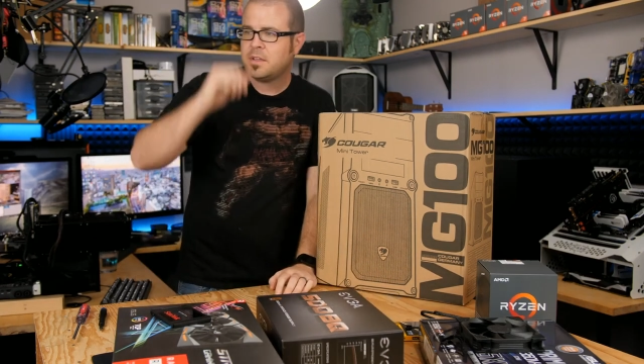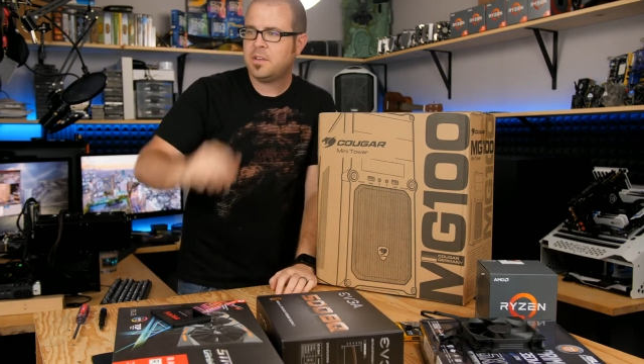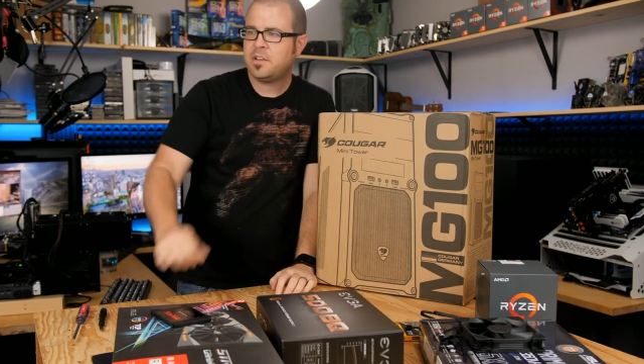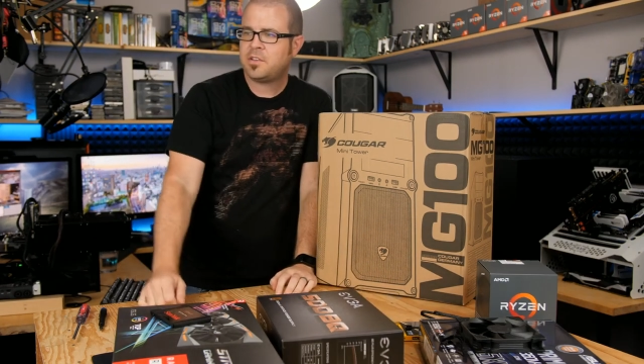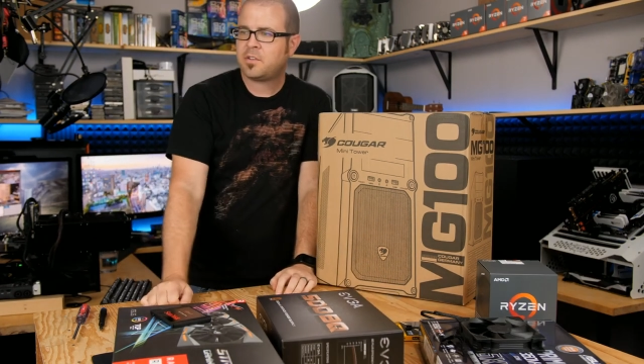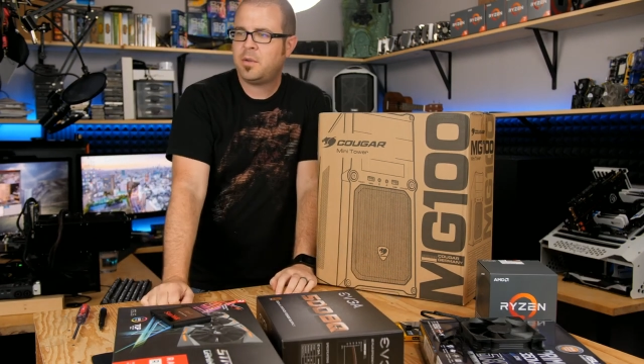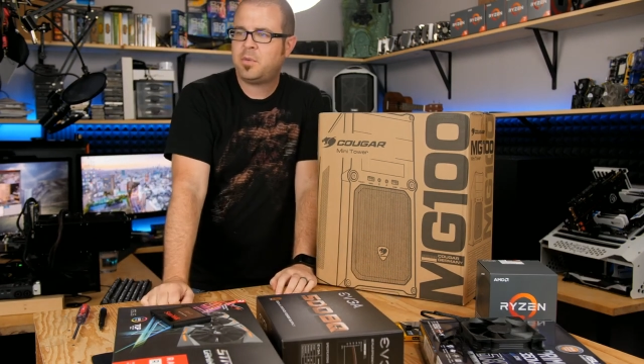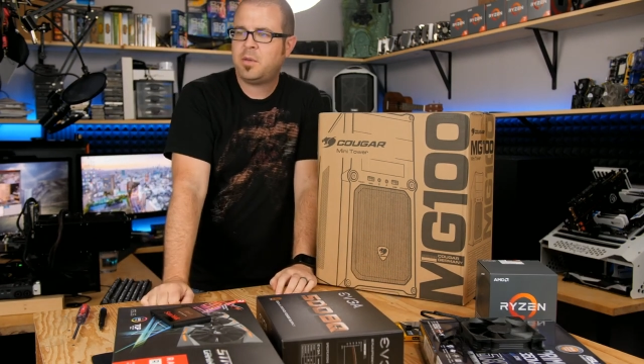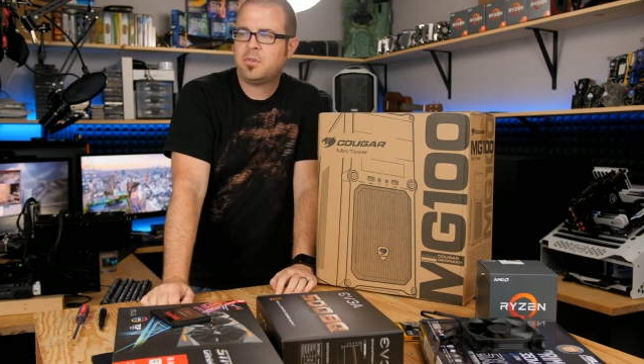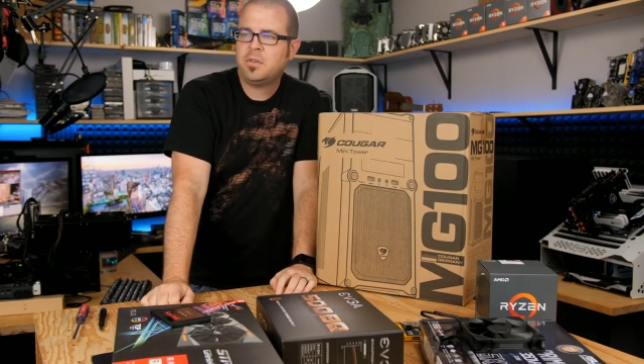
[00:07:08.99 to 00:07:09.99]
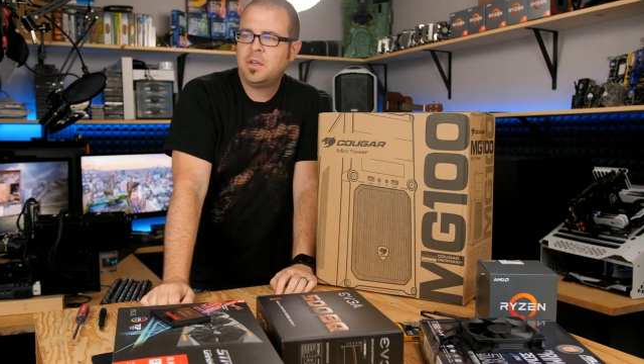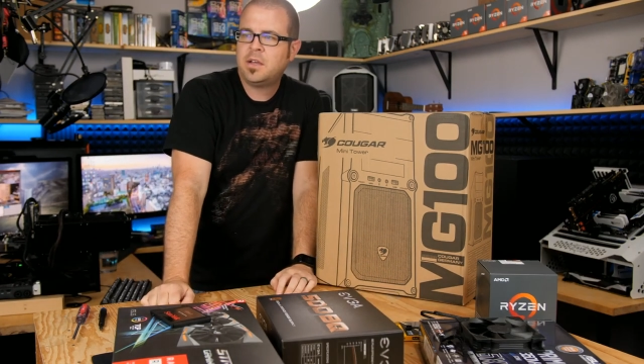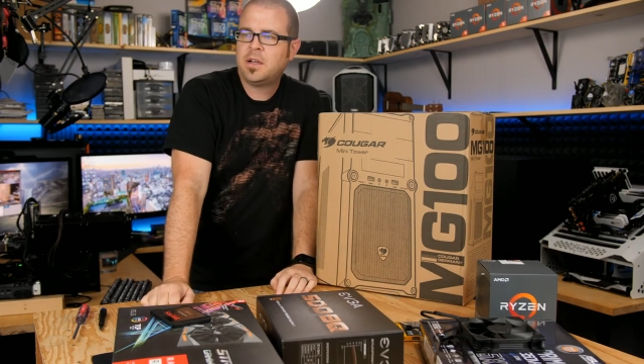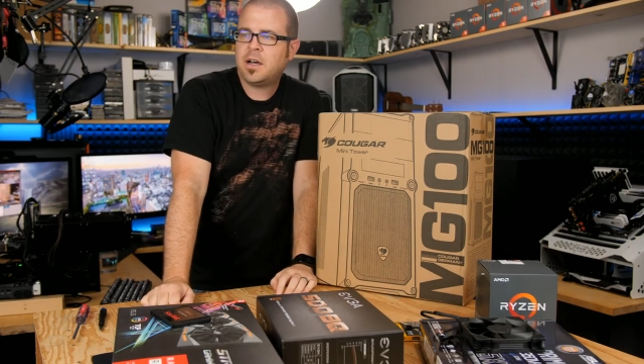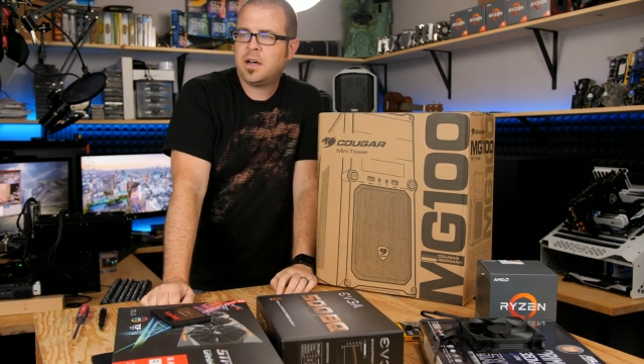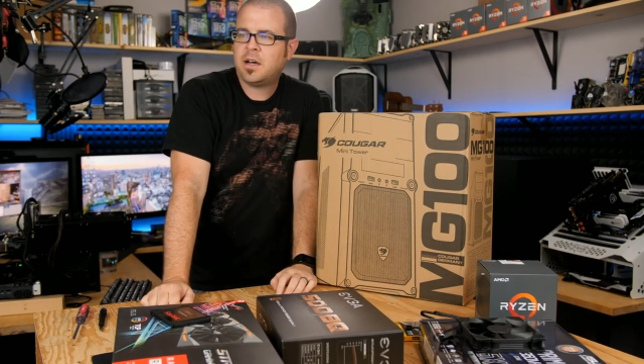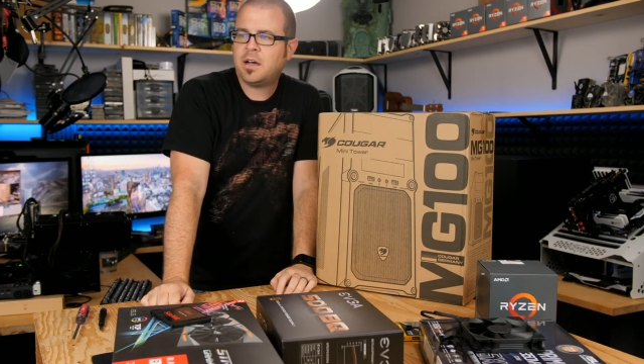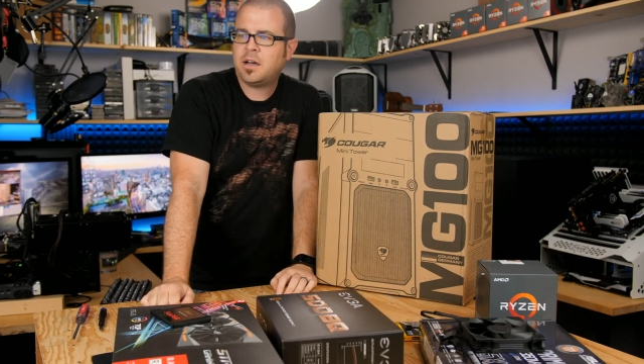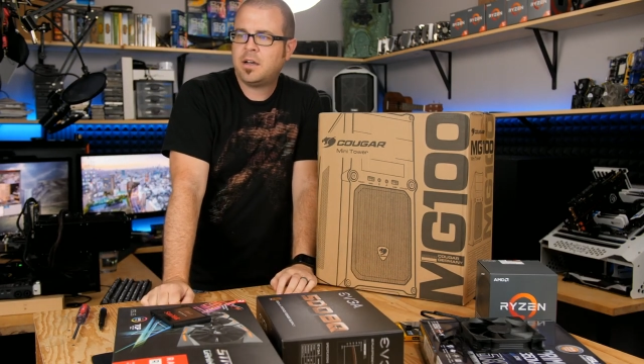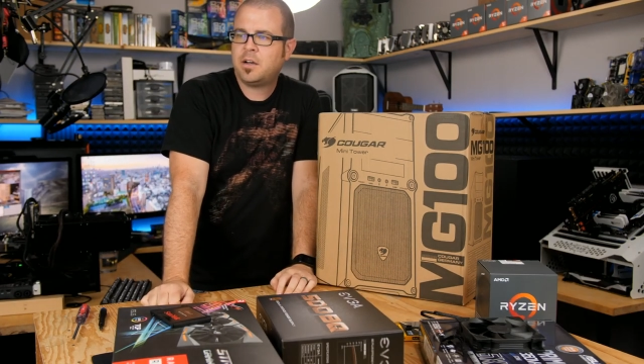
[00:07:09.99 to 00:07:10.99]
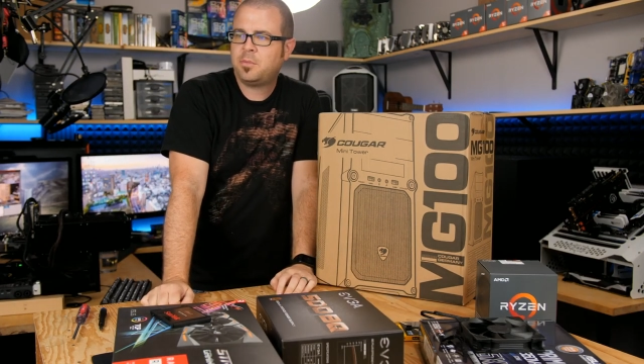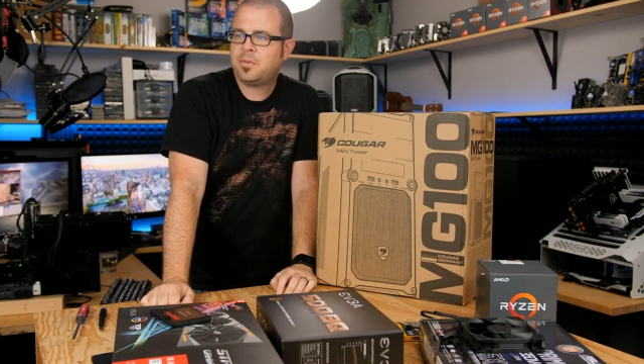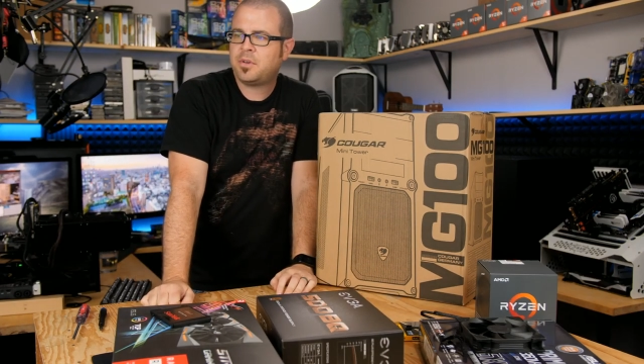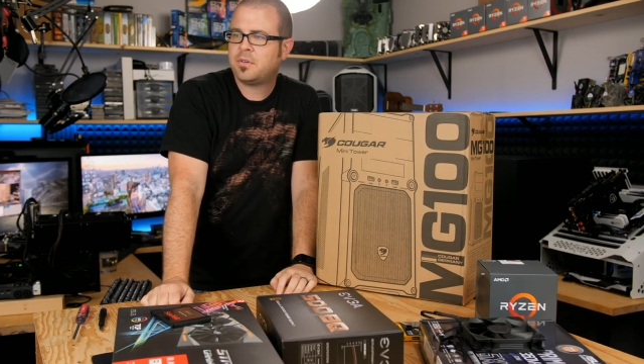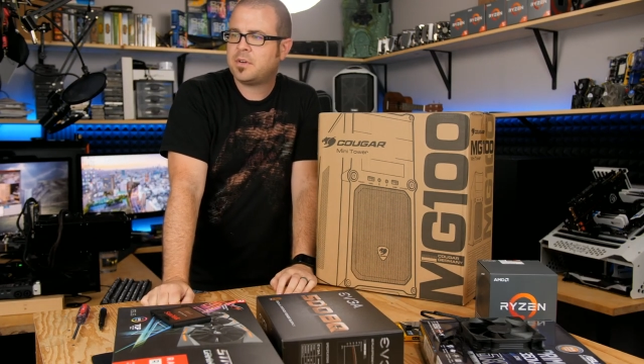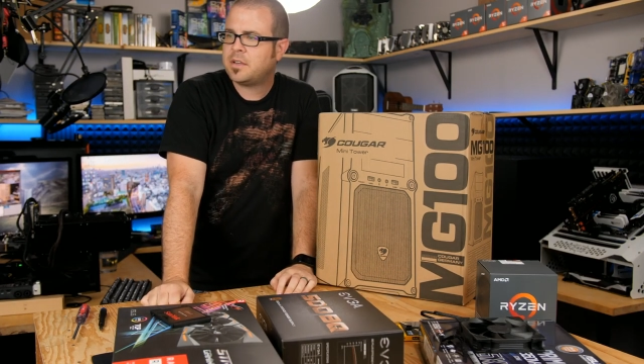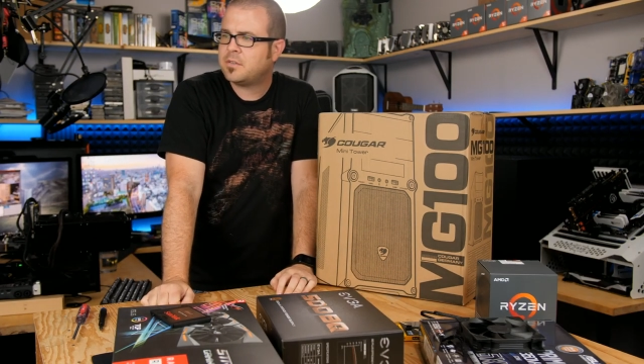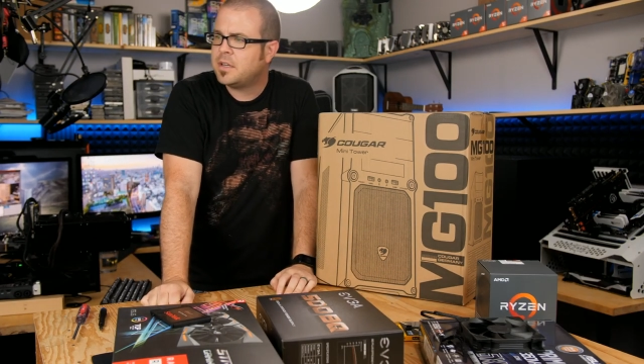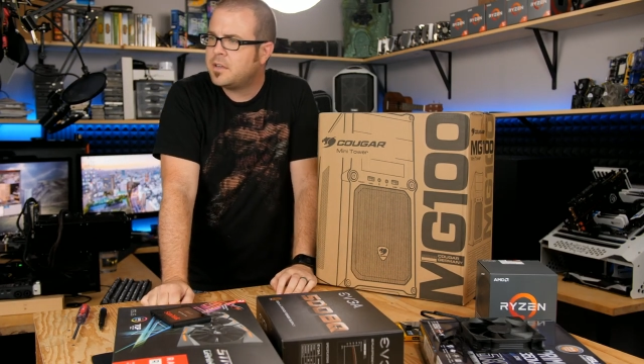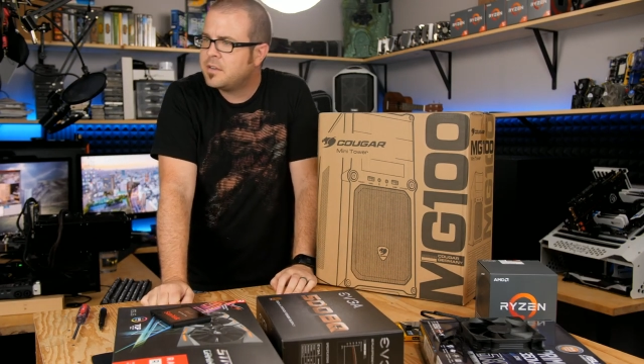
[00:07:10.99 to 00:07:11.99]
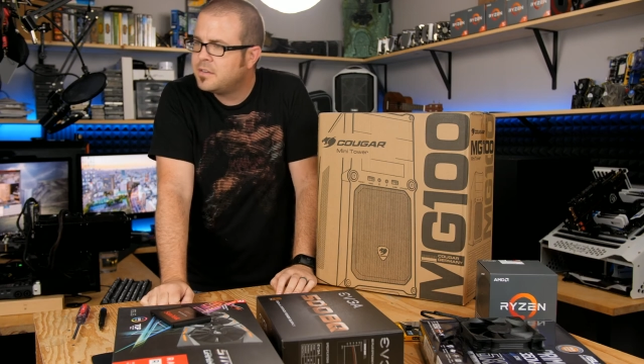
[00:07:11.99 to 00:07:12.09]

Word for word: You guys are great people. I hope you wait. What?